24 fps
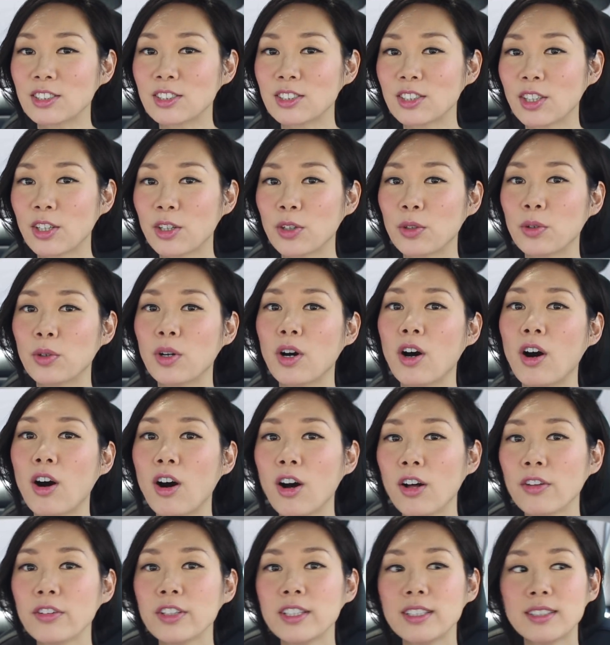So
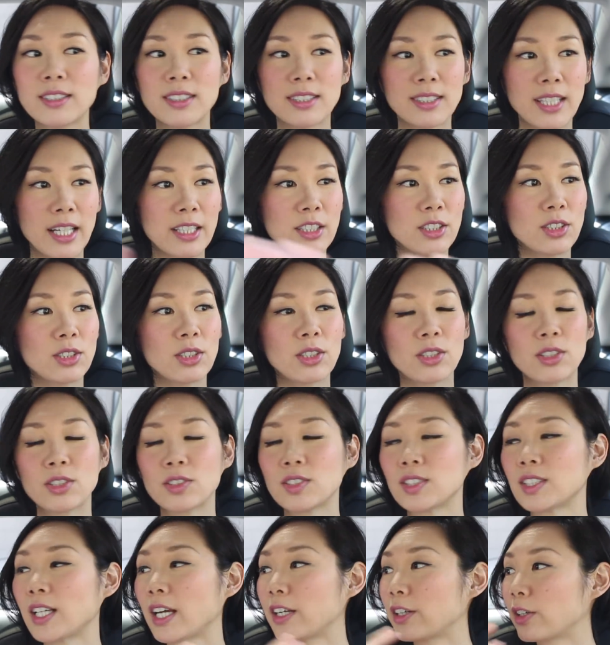all these
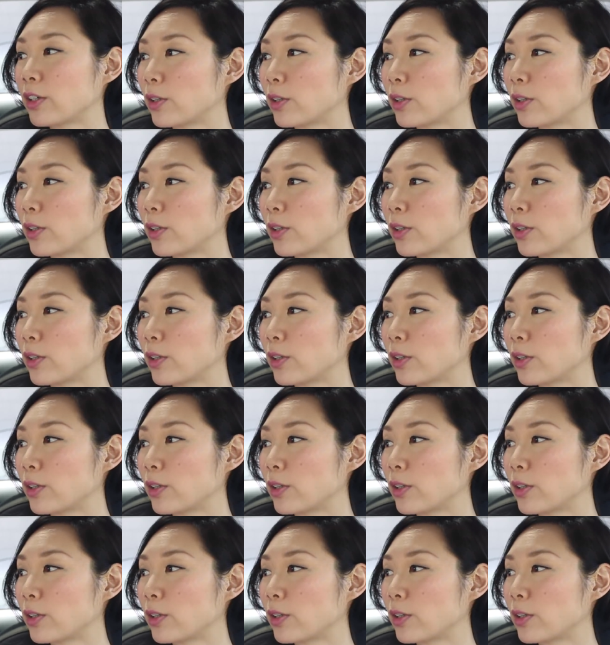sensors that